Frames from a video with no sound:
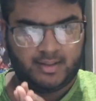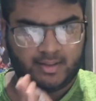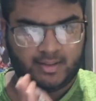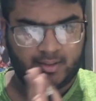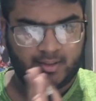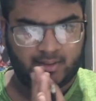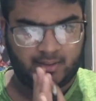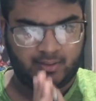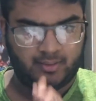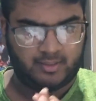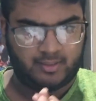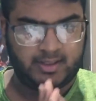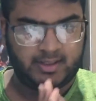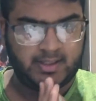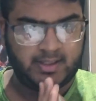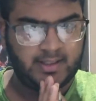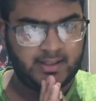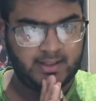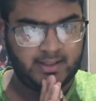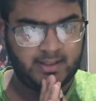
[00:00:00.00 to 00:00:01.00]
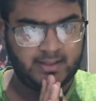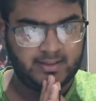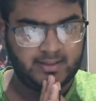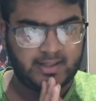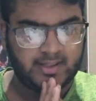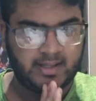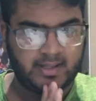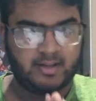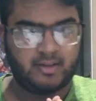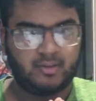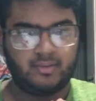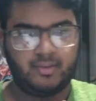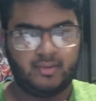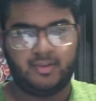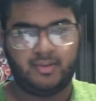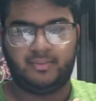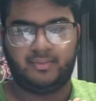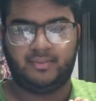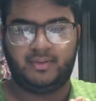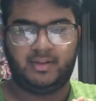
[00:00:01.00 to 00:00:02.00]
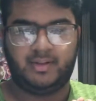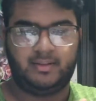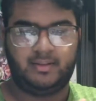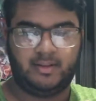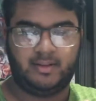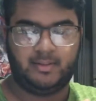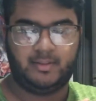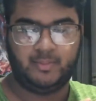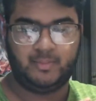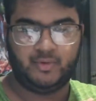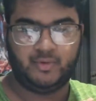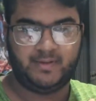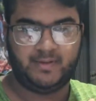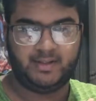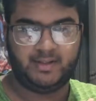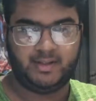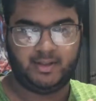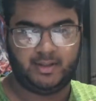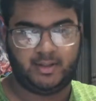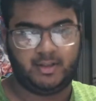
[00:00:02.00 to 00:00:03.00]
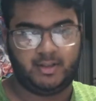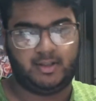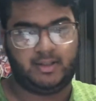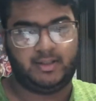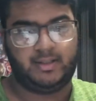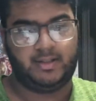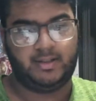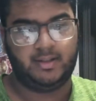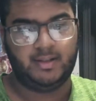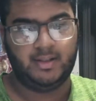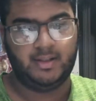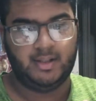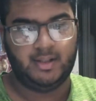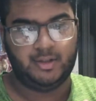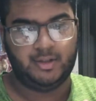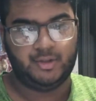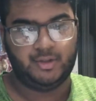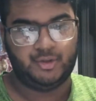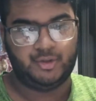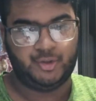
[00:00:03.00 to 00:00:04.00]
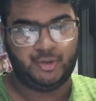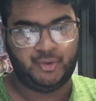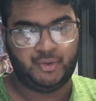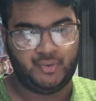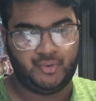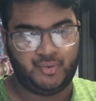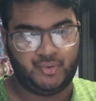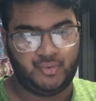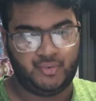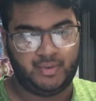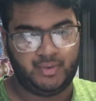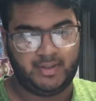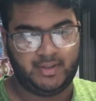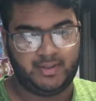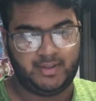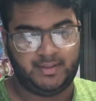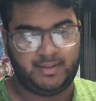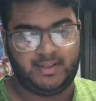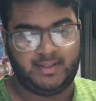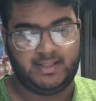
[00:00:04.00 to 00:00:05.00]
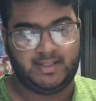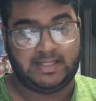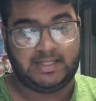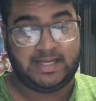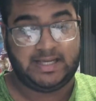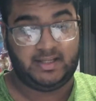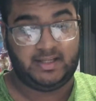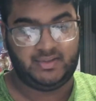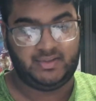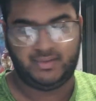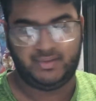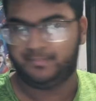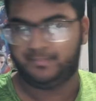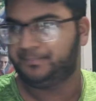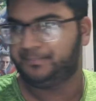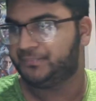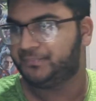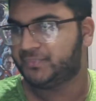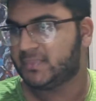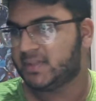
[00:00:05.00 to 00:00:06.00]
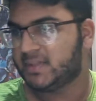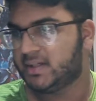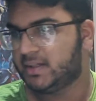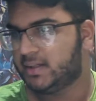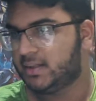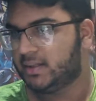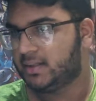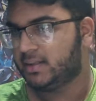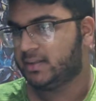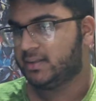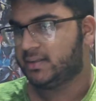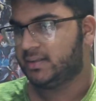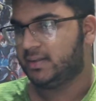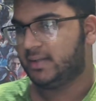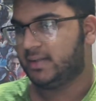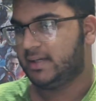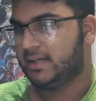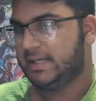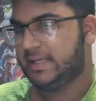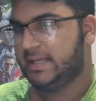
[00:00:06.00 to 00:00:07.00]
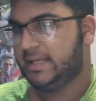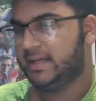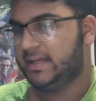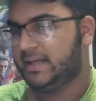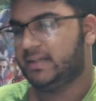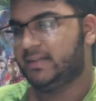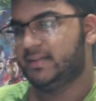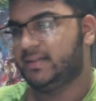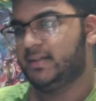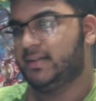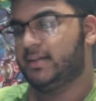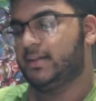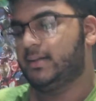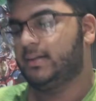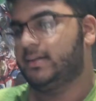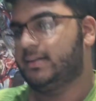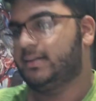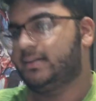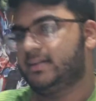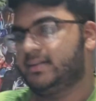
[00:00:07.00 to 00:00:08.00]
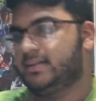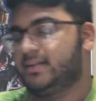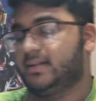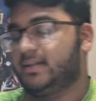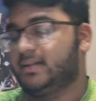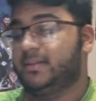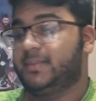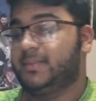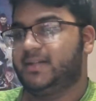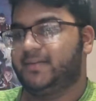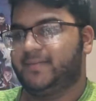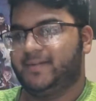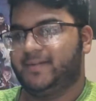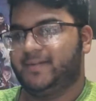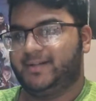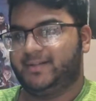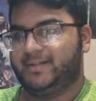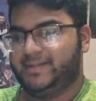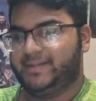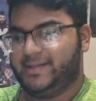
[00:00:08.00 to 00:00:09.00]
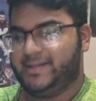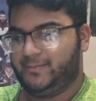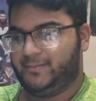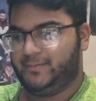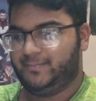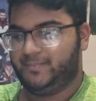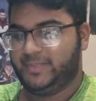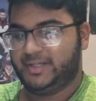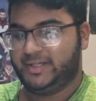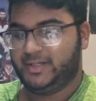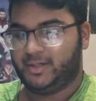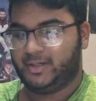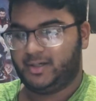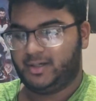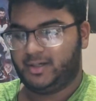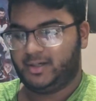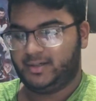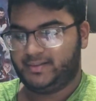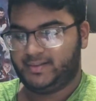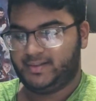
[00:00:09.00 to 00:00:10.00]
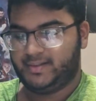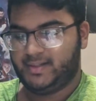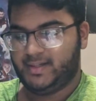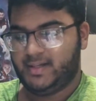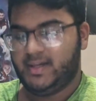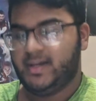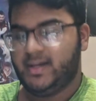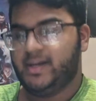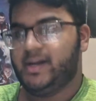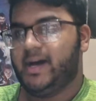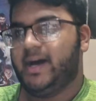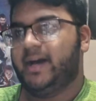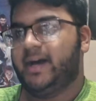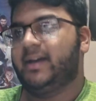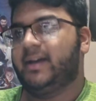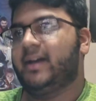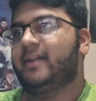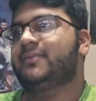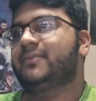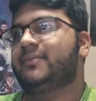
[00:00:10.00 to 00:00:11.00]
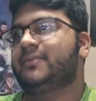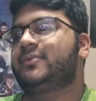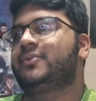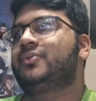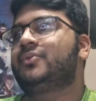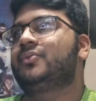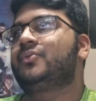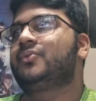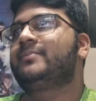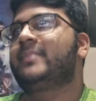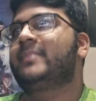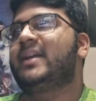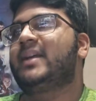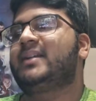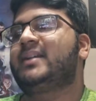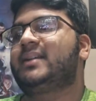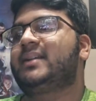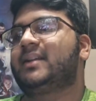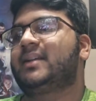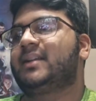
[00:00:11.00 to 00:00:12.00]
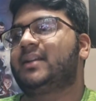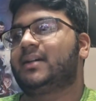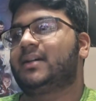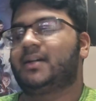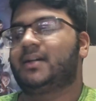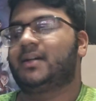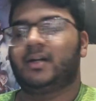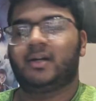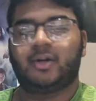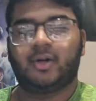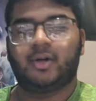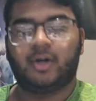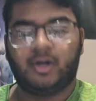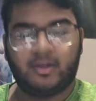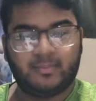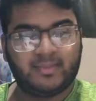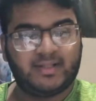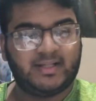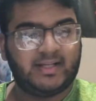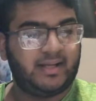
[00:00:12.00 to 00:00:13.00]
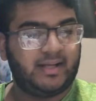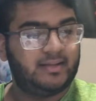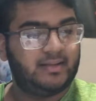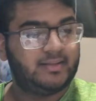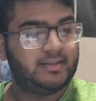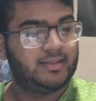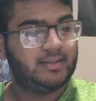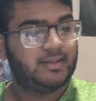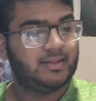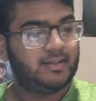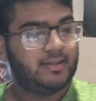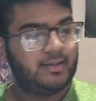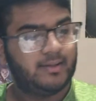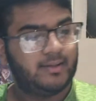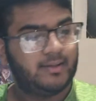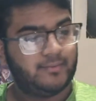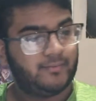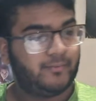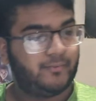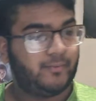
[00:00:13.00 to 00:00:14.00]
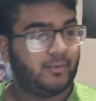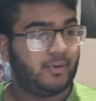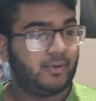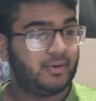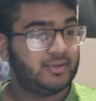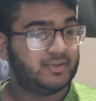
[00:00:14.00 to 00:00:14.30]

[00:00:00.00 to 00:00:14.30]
Cool. Now we are moving on to the legs. So the legs, this is going to be difficult now because I have to make it accommodate for.